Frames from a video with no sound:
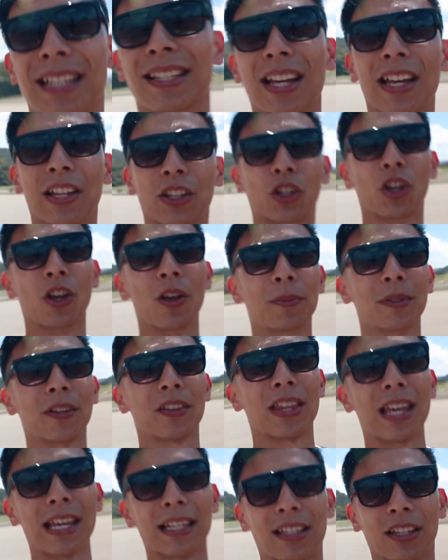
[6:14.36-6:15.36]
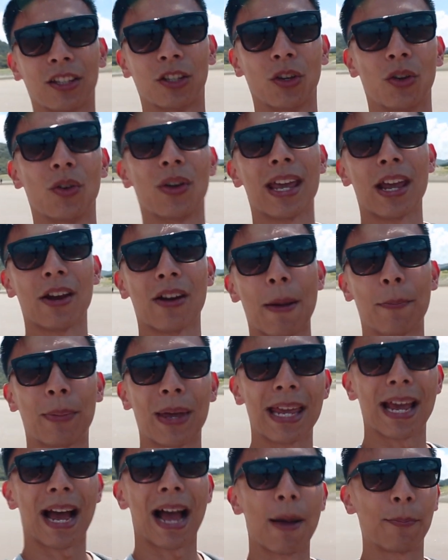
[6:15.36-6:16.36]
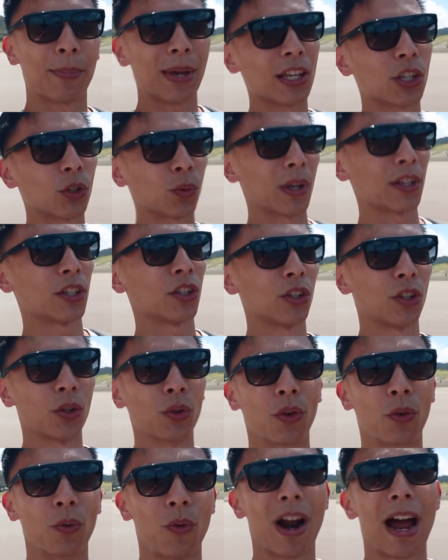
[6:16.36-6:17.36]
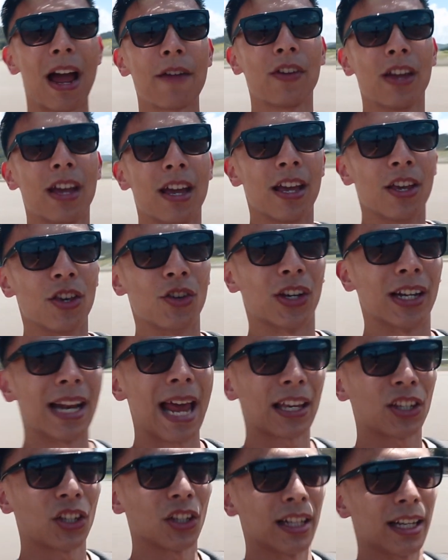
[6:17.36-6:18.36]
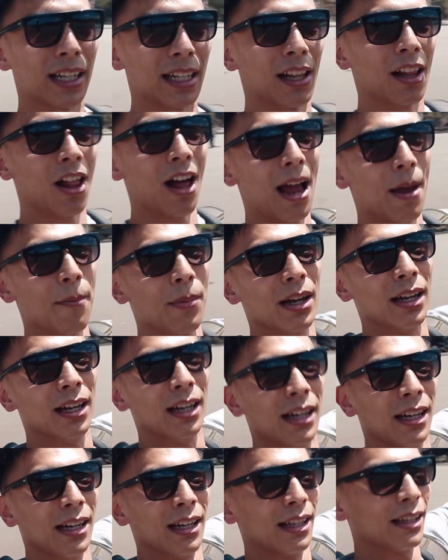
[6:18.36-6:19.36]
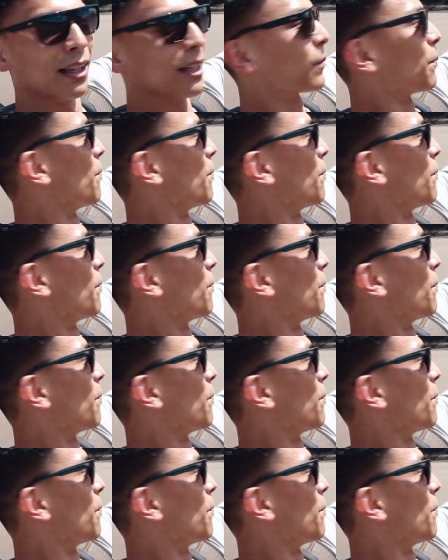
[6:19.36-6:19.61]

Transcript: So in terms of things to do here at Piha Beach, once you do arrive, you can actually climb this